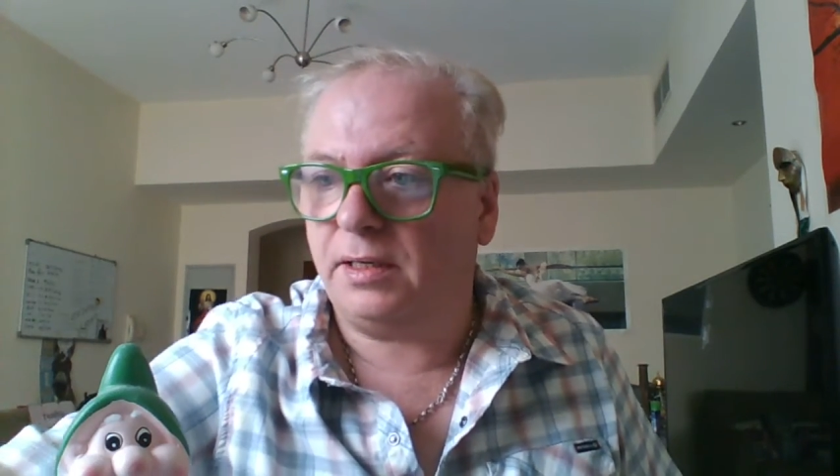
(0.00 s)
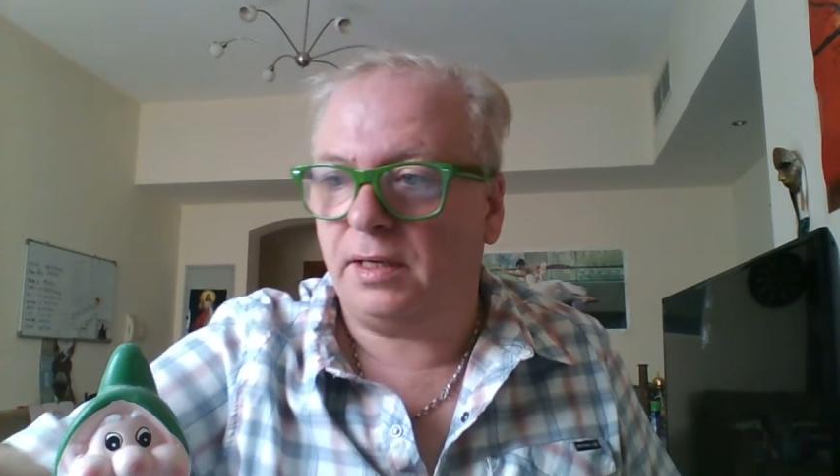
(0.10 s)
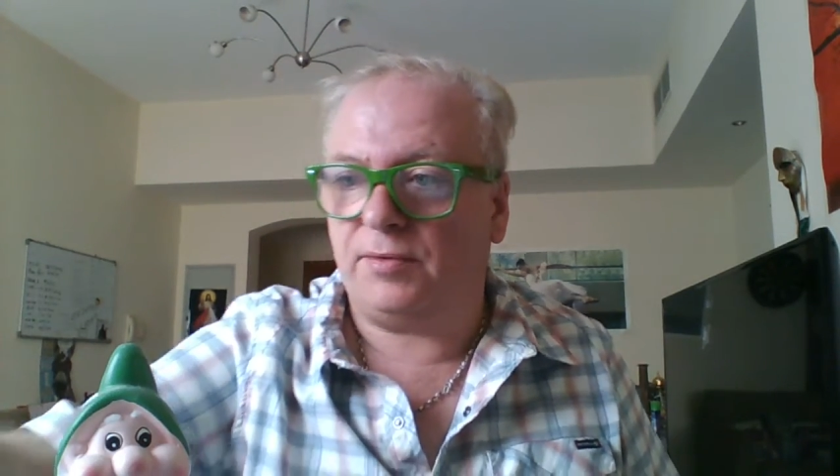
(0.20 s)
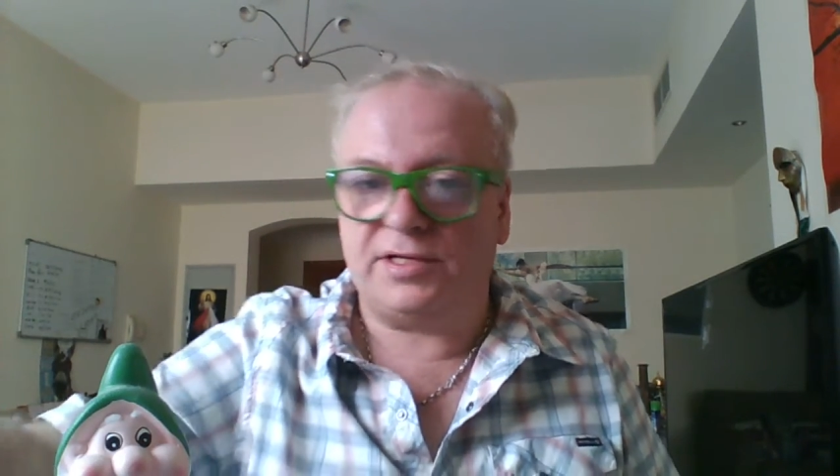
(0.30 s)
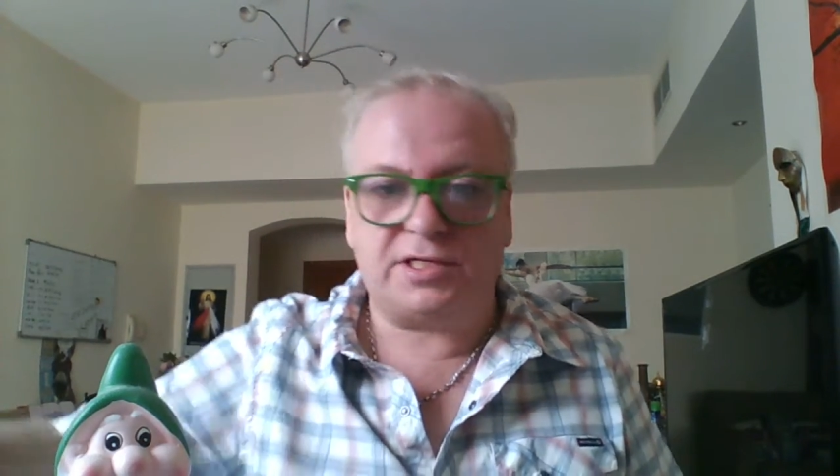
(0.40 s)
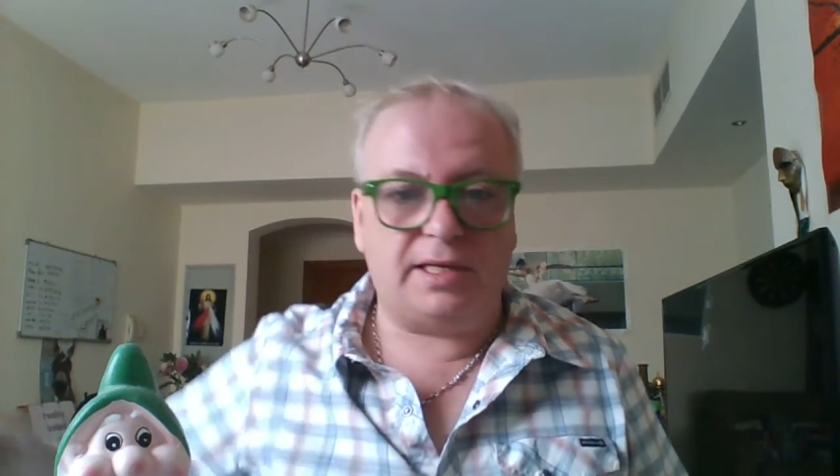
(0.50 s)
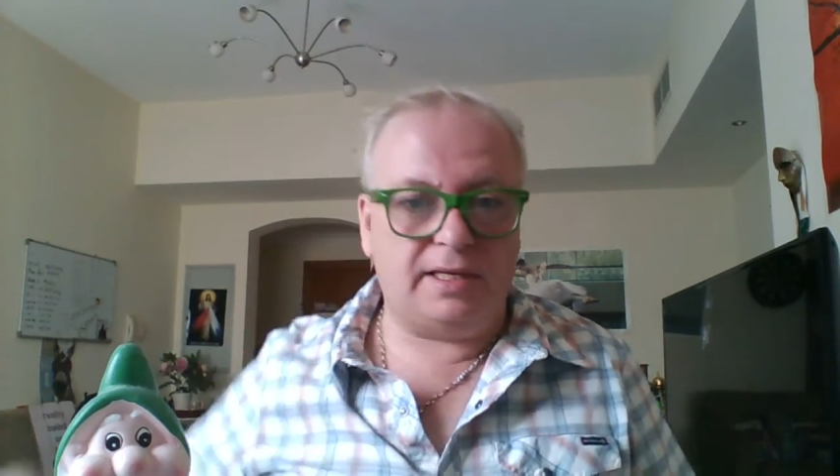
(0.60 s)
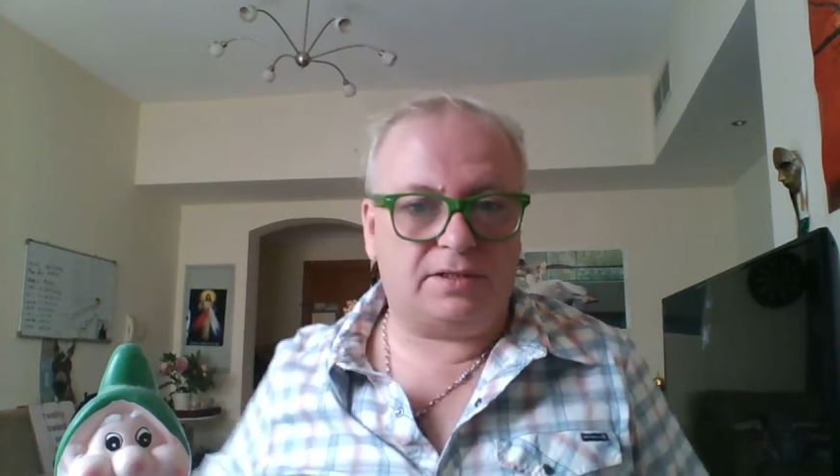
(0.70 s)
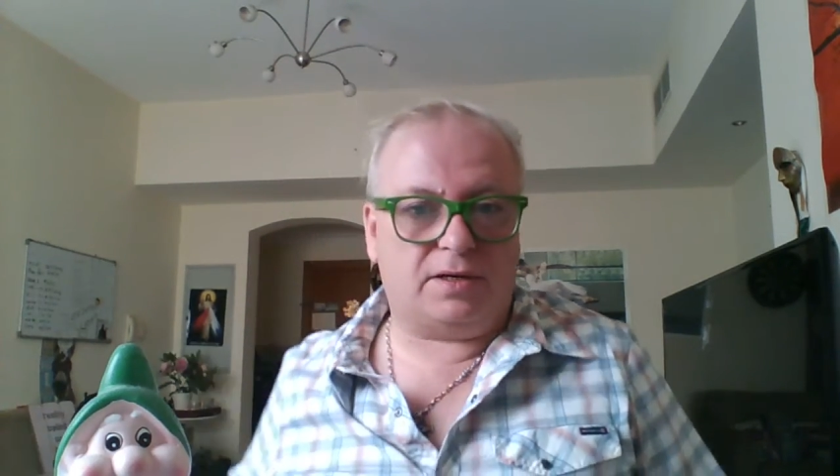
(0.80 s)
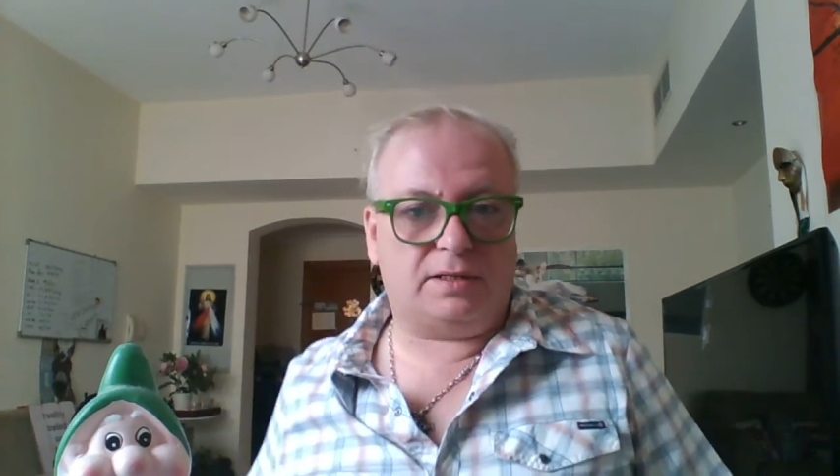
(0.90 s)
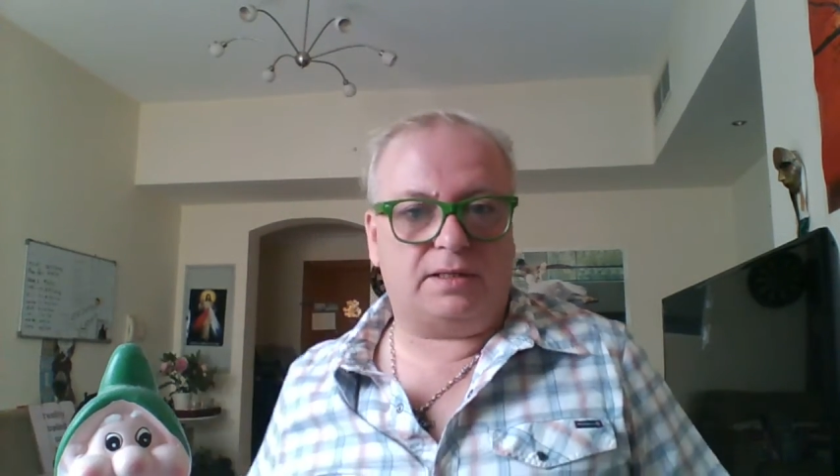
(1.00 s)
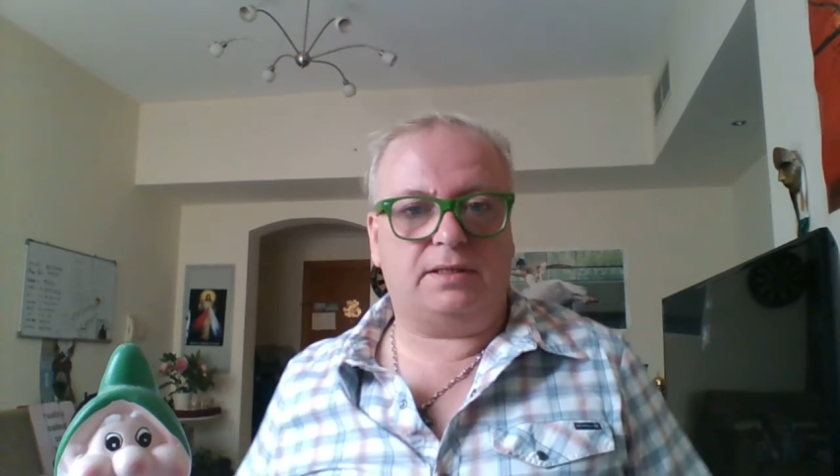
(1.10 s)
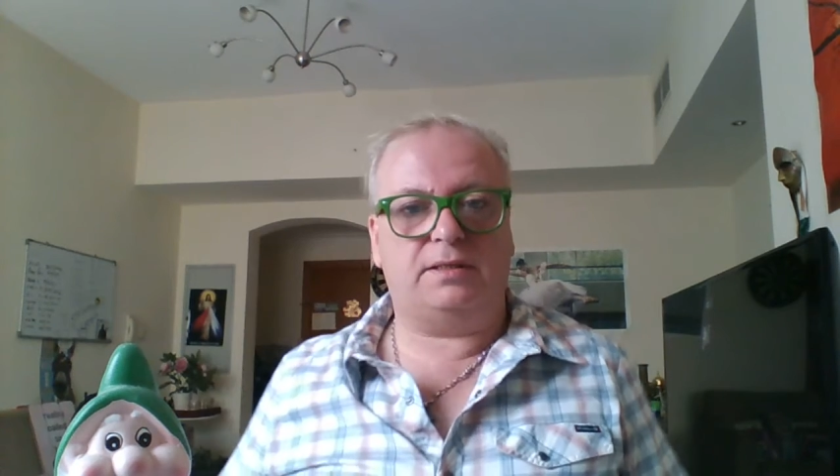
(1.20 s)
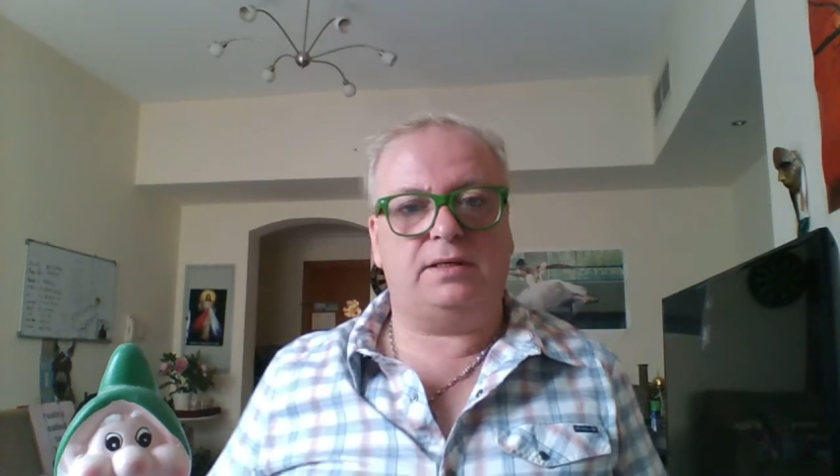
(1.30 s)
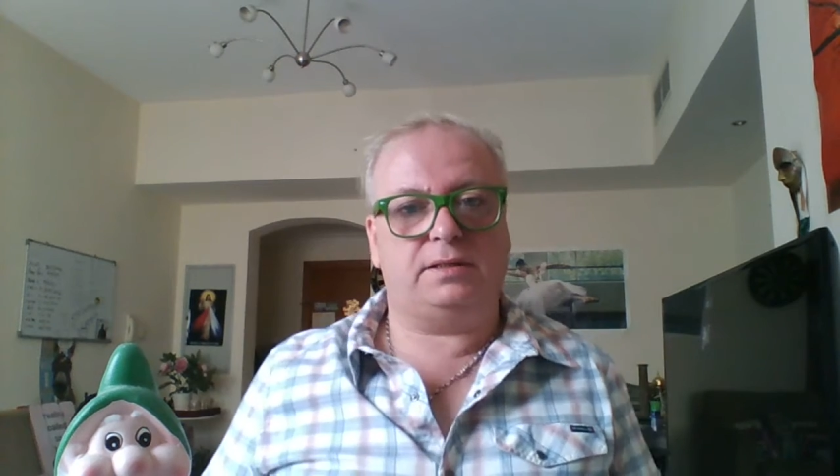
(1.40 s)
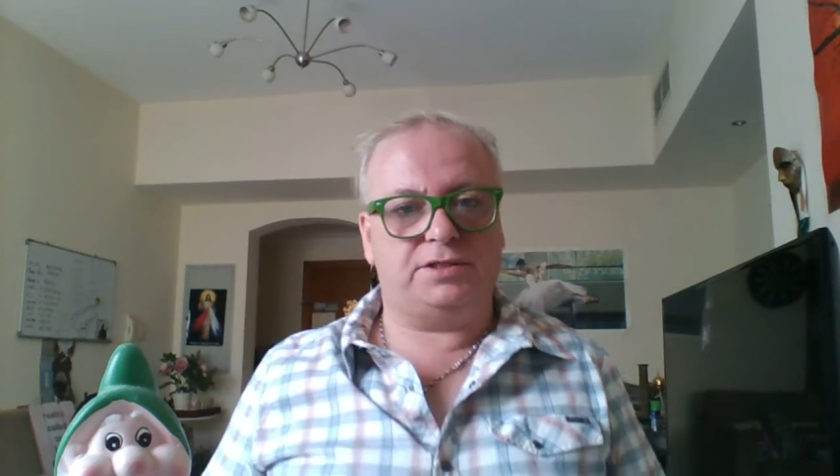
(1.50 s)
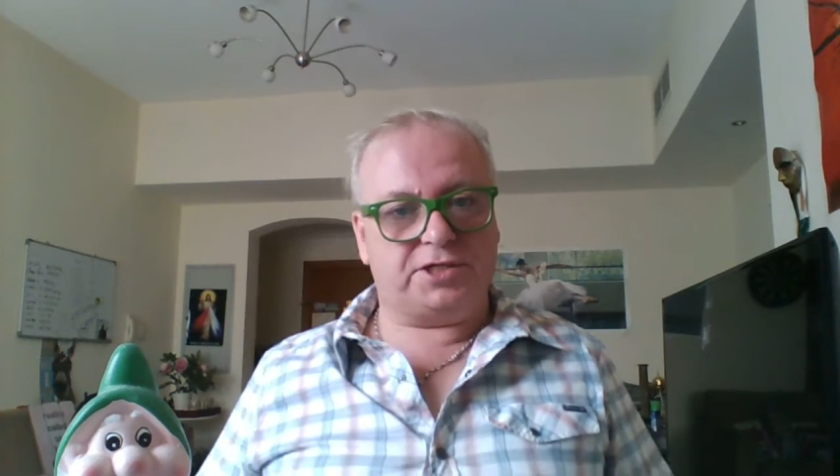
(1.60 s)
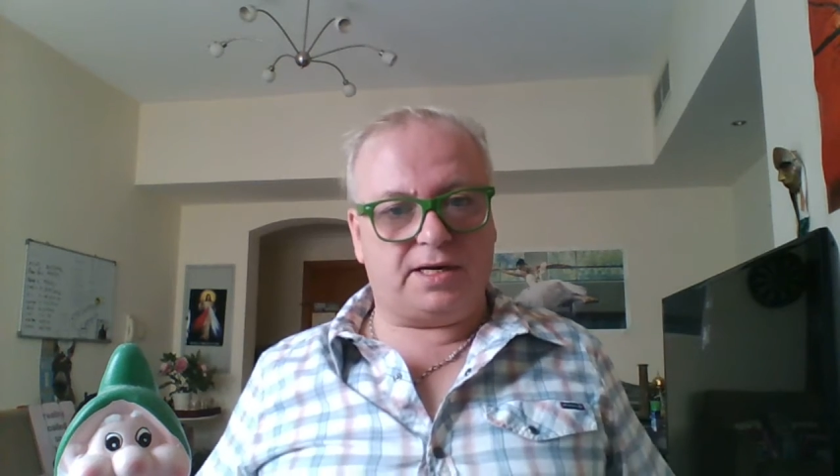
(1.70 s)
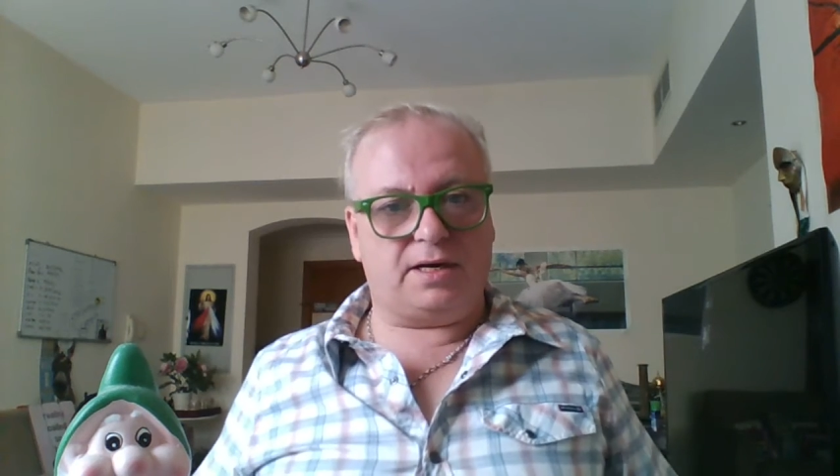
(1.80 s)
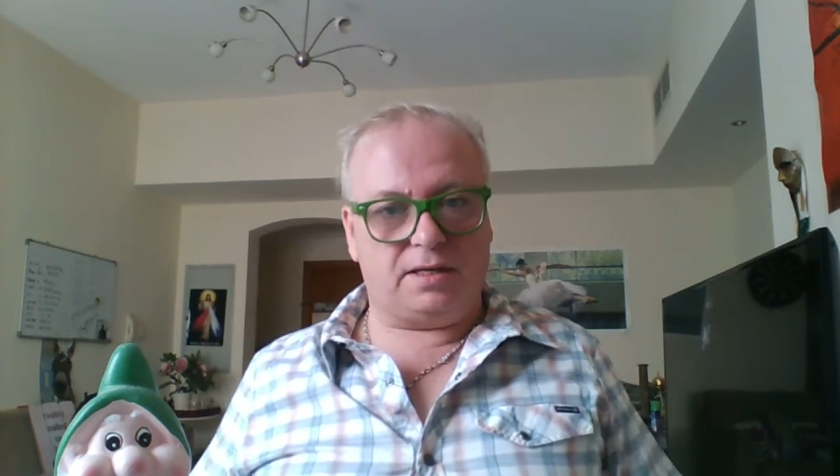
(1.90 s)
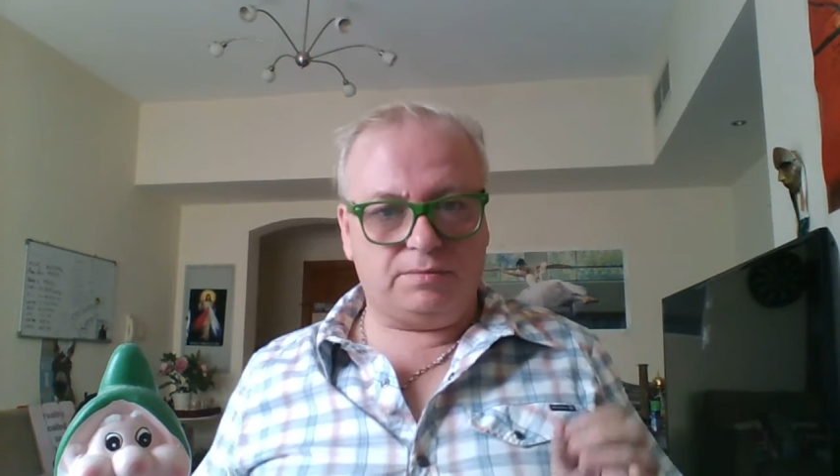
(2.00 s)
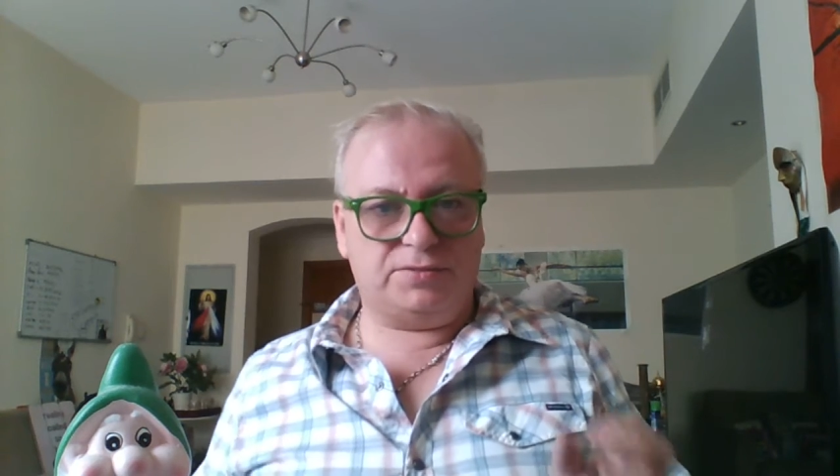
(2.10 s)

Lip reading: Originally he thought that the chair